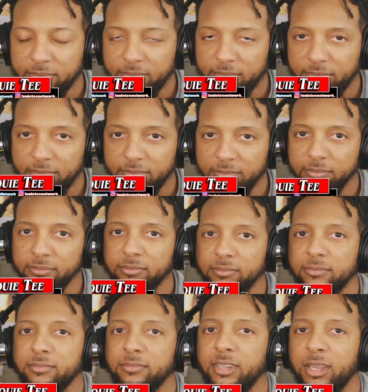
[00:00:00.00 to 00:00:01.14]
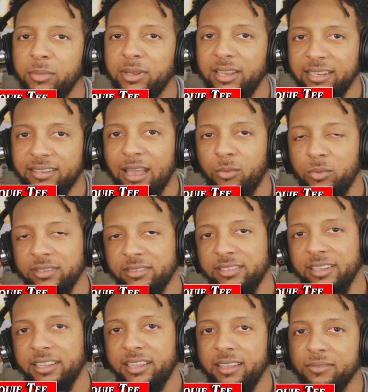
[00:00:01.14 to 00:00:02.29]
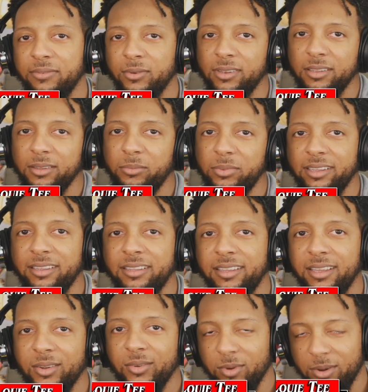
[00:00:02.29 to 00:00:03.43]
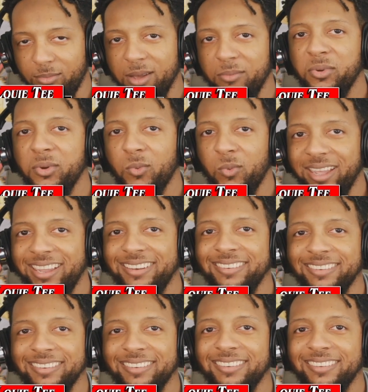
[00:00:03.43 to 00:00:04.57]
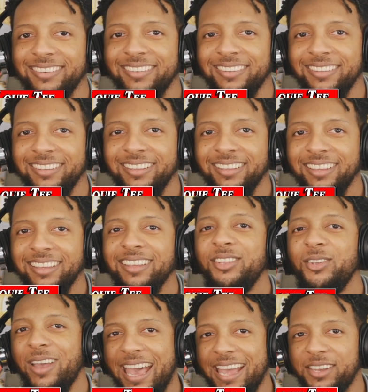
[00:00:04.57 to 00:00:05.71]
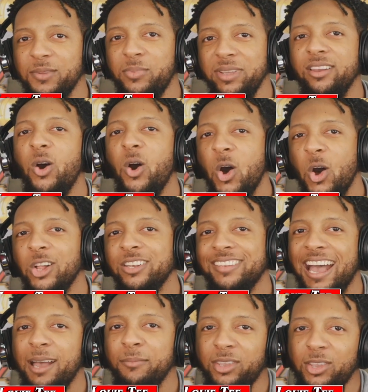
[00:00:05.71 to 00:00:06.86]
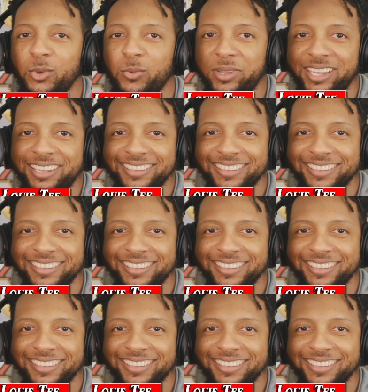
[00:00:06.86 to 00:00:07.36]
I'm going to let that one sink in for a little bit. Remember when you had to be the all-time QB?